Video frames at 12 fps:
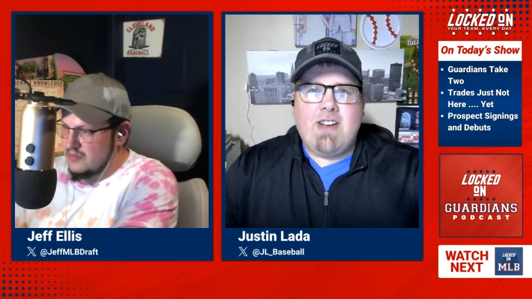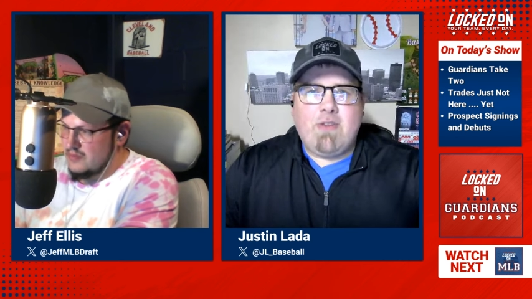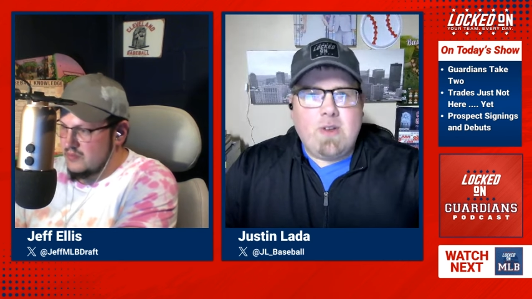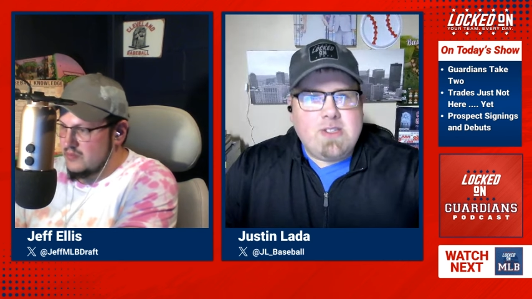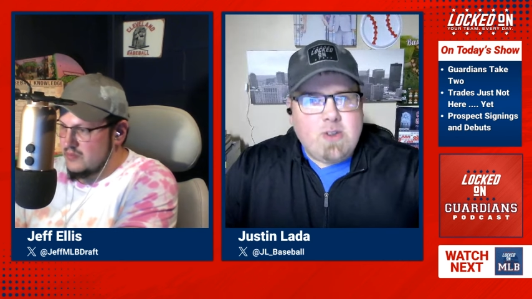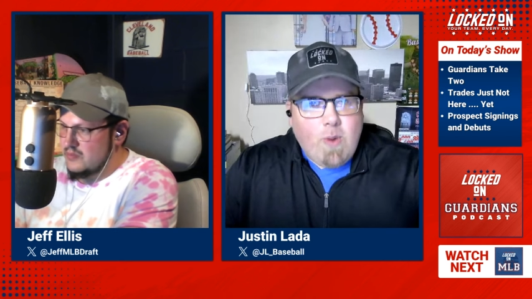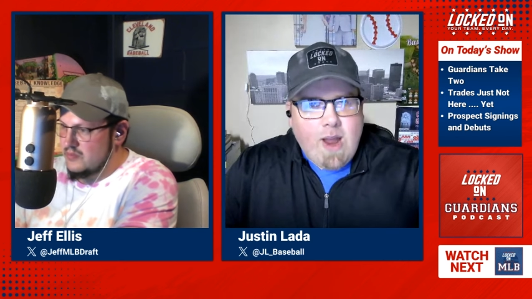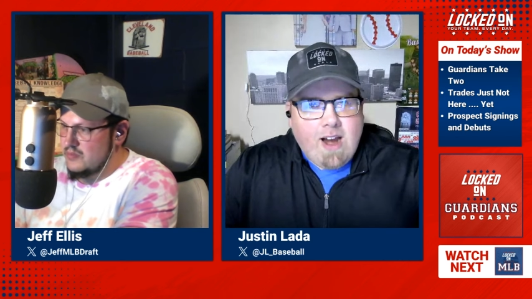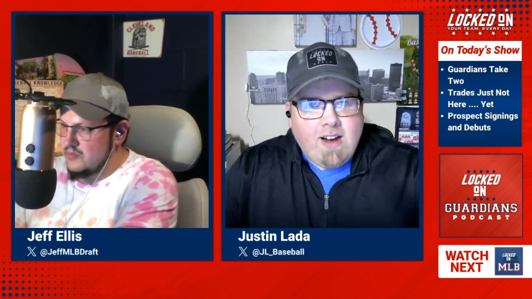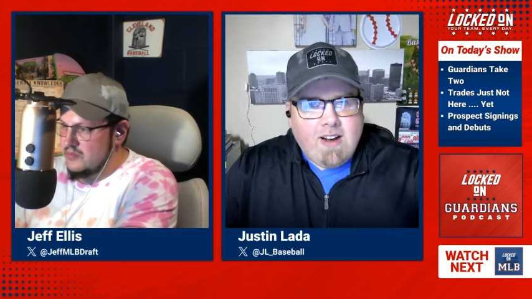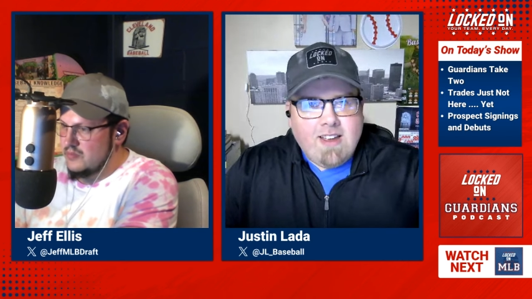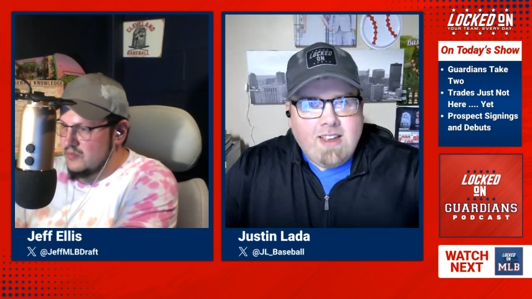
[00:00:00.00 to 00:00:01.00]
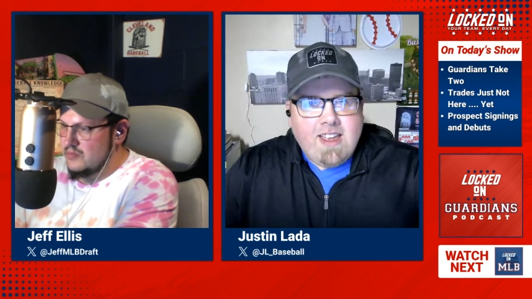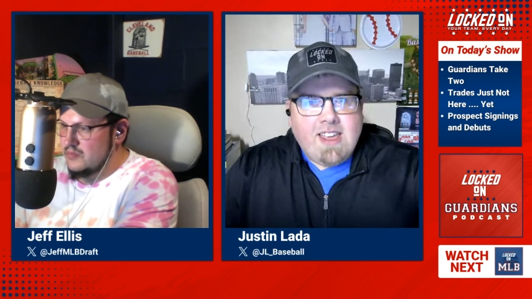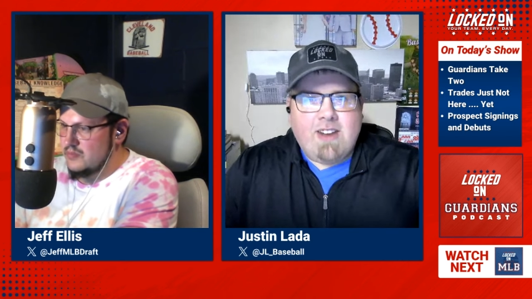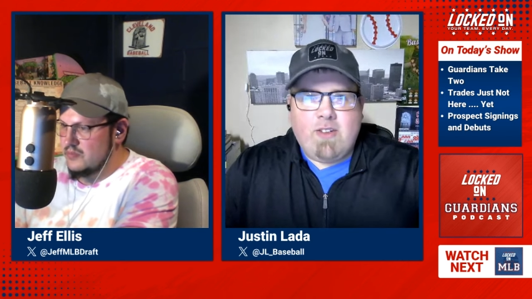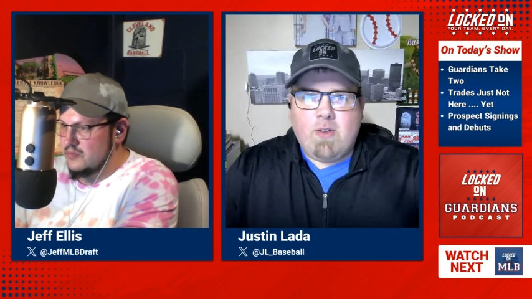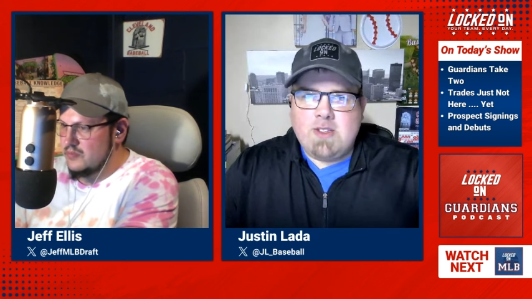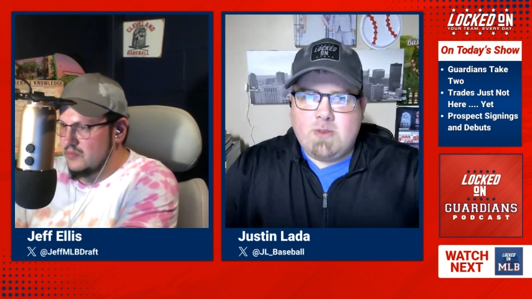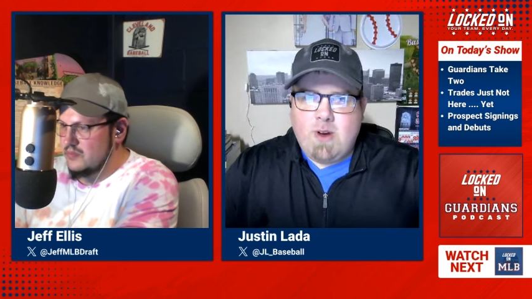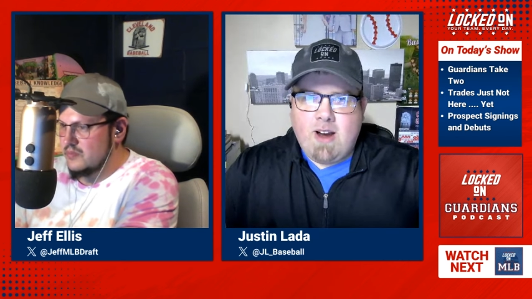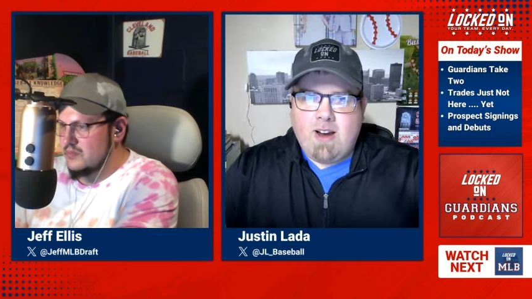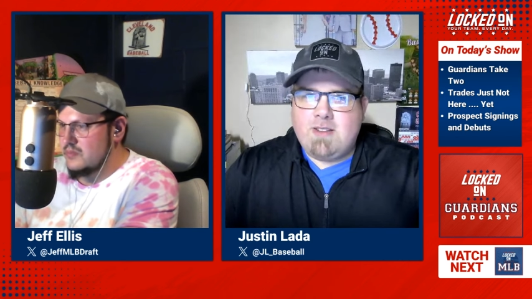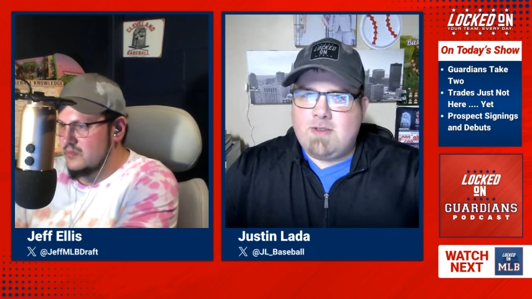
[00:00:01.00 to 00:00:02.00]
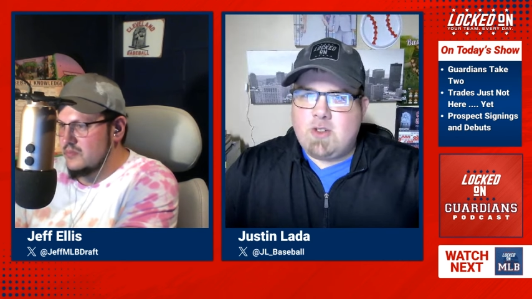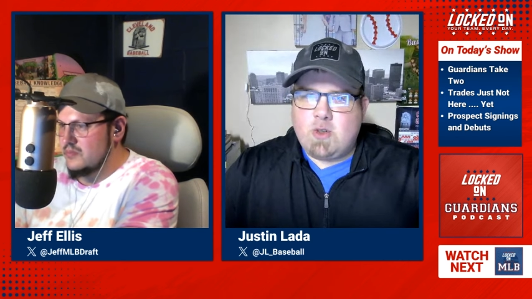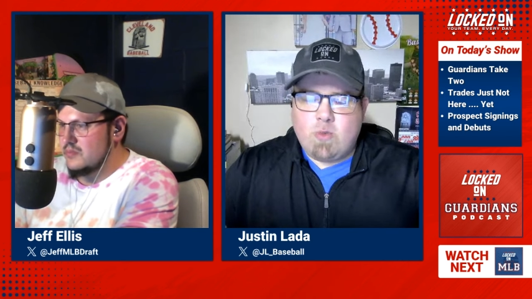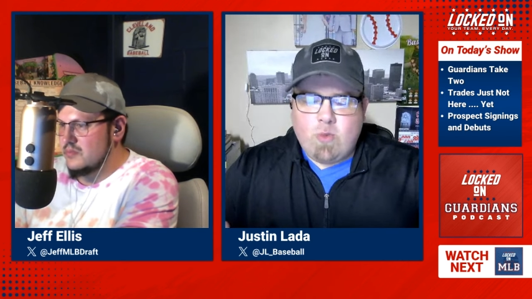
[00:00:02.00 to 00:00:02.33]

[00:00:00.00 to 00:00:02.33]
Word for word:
Speaker 1: everyone's aware Everyone's aware it